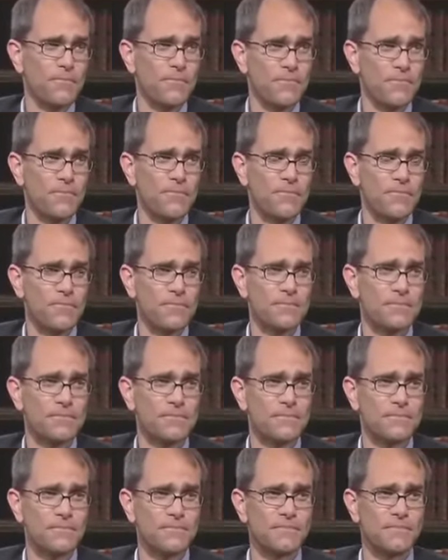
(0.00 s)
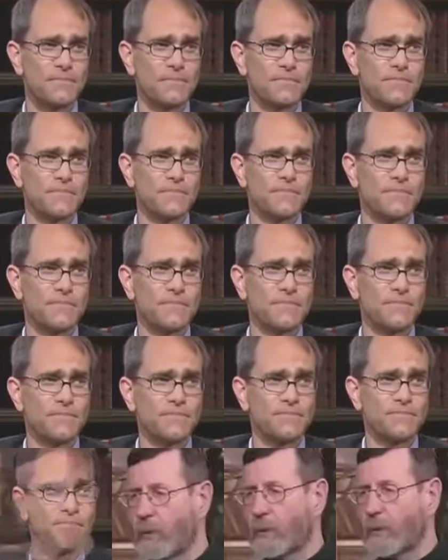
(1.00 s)
And to partly
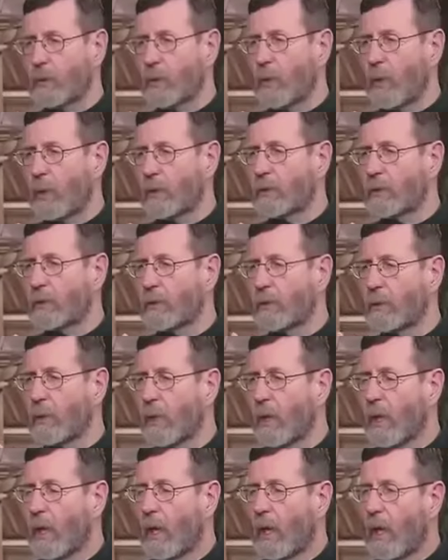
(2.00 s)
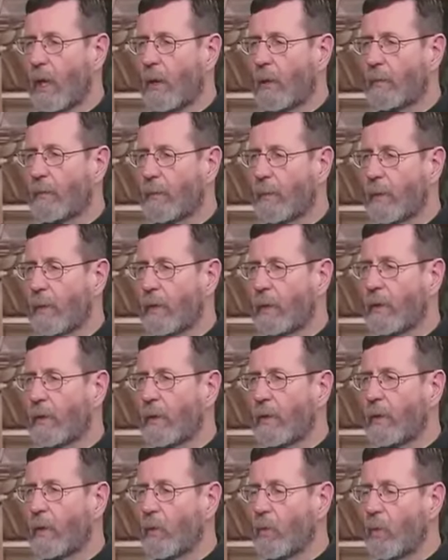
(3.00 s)
answer his question,
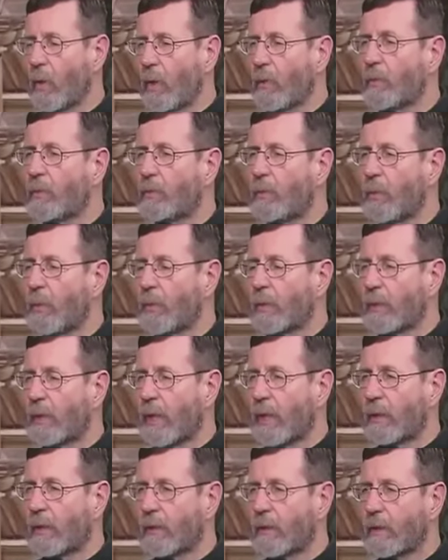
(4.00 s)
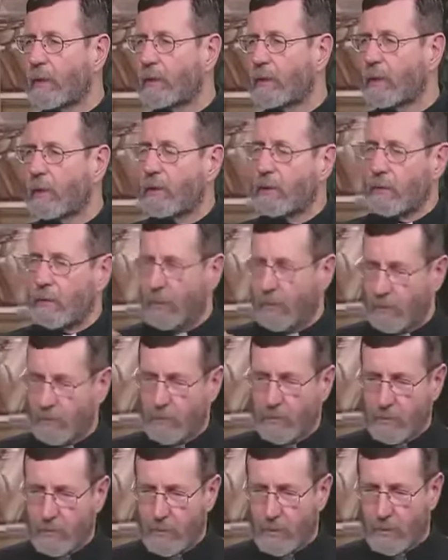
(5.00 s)
one book that is a
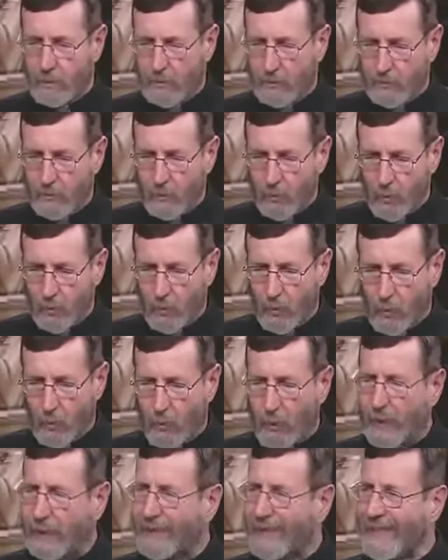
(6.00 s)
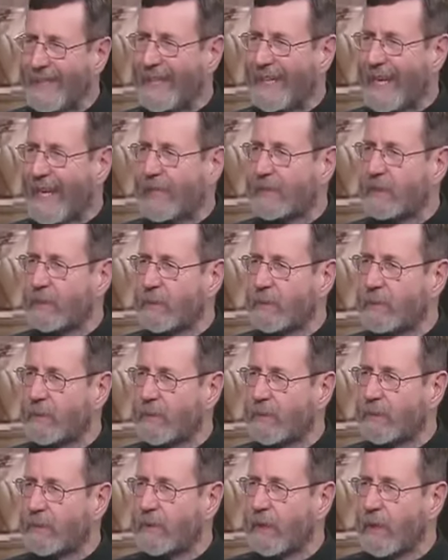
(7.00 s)
way to get at some
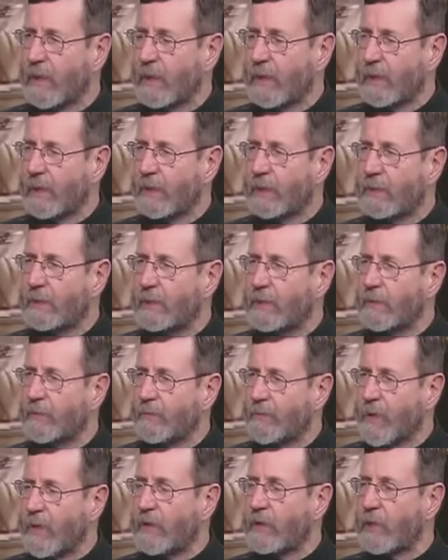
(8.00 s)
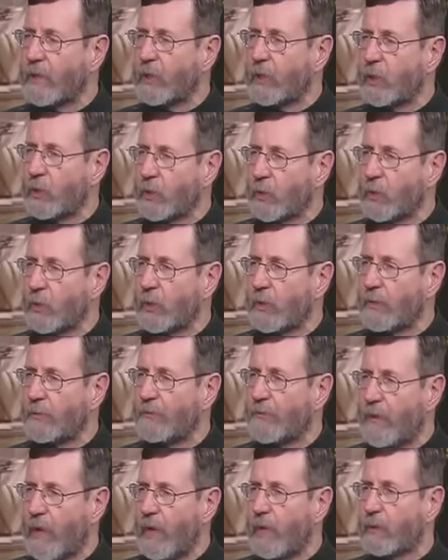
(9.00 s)
of this is Faith of the Early
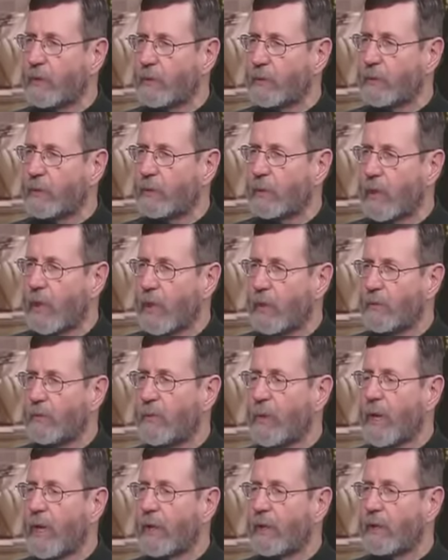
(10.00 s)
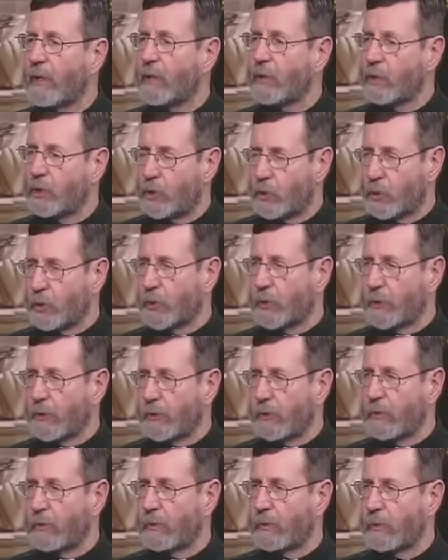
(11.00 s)
Fathers by
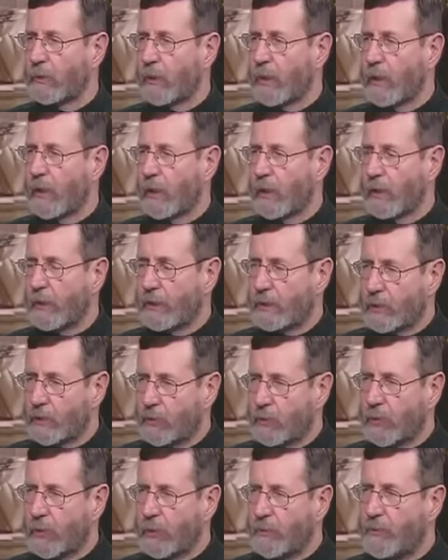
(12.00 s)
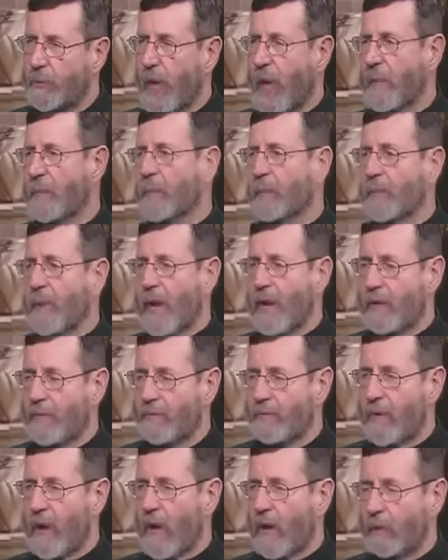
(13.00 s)
Jurgens. It's 3 paperback
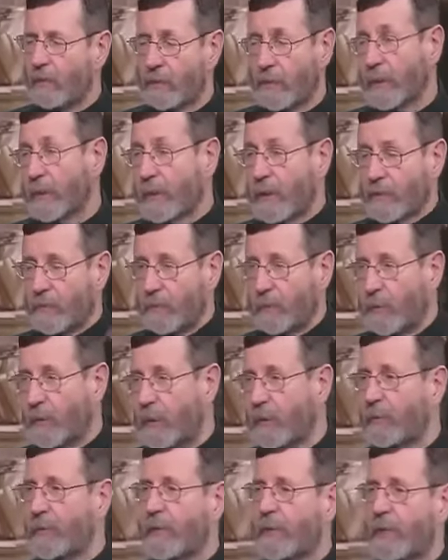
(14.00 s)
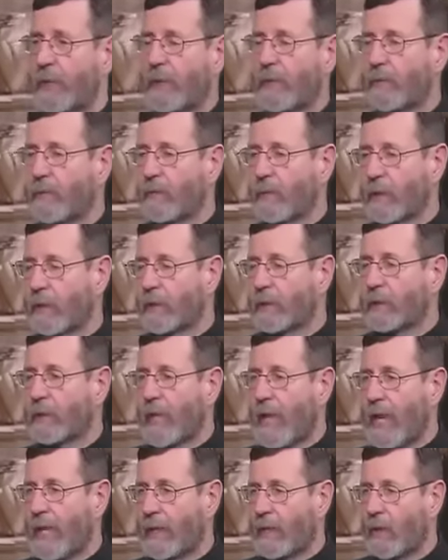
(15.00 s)
volumes. You can get that from EW10,
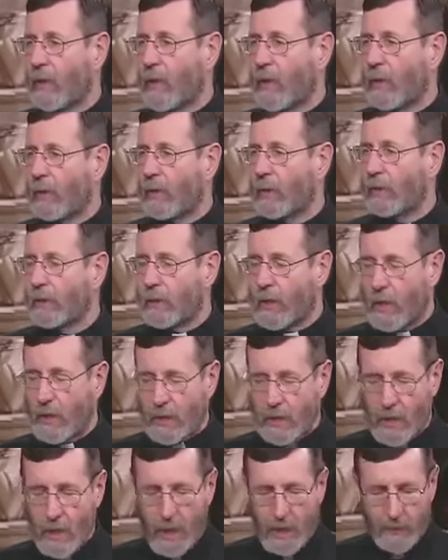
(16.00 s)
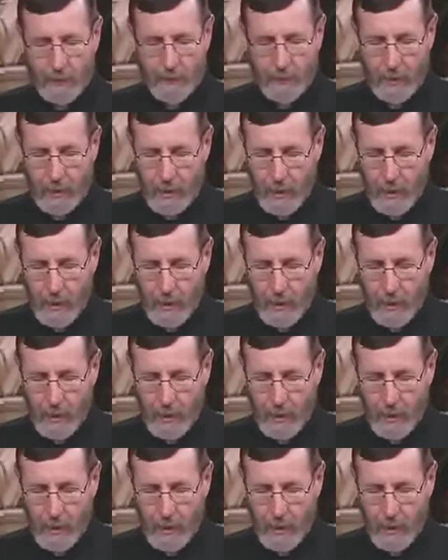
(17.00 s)
religiouscatalog.com.